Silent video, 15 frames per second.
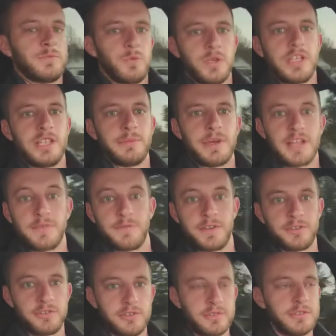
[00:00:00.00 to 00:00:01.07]
really
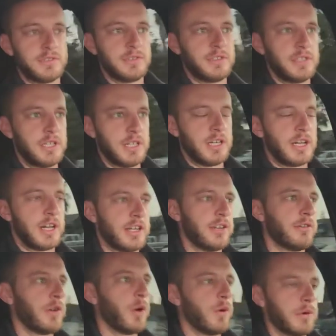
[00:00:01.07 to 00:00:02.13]
beneficial. I
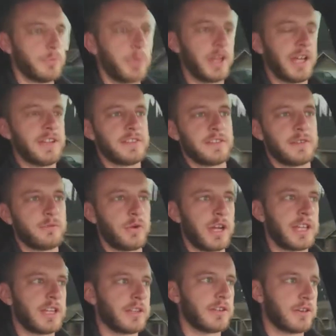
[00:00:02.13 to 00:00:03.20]
know no one plans on
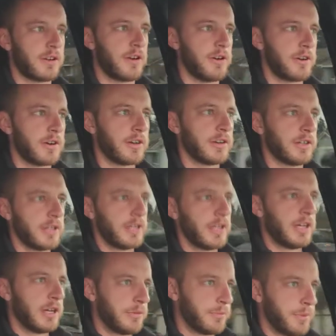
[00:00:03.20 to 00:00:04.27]
wrecking their car,
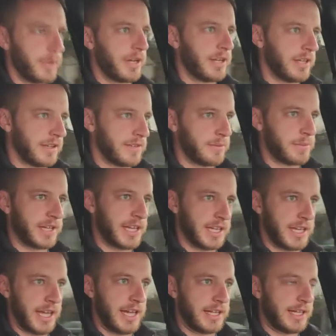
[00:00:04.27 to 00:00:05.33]
but it's something
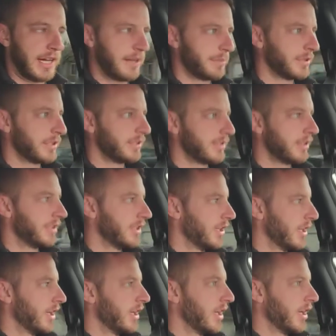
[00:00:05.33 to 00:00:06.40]
that can happen.
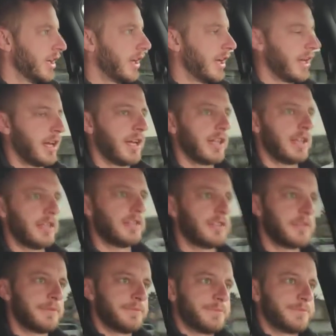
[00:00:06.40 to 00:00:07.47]
And
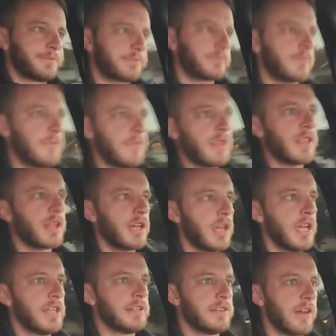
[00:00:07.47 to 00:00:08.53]

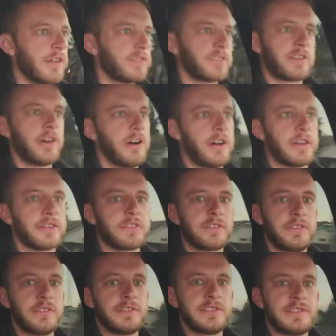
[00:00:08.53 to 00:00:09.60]
it does cost